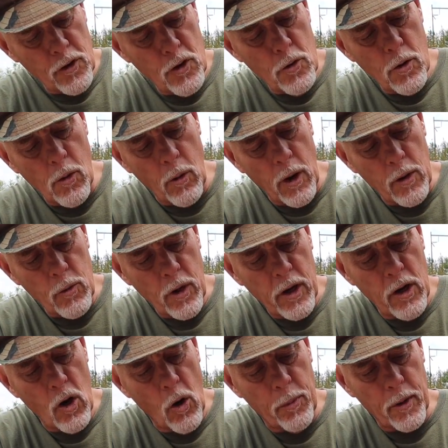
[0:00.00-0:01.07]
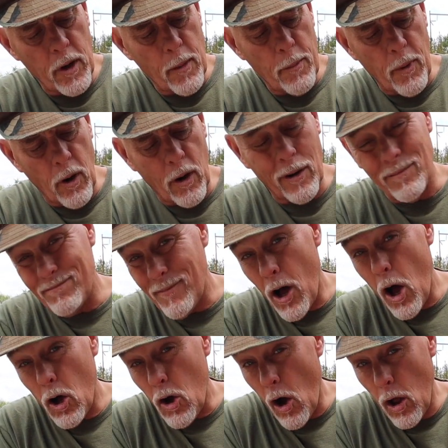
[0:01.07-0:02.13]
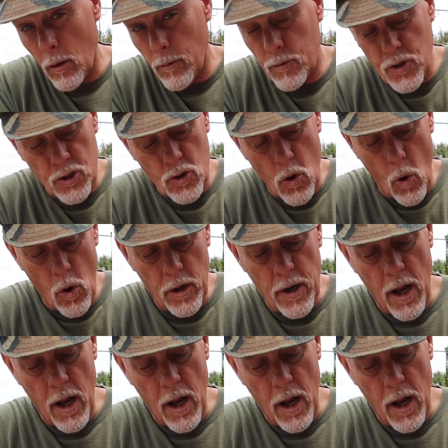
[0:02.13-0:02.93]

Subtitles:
newer one, we're going to open up our, I'll call them just corn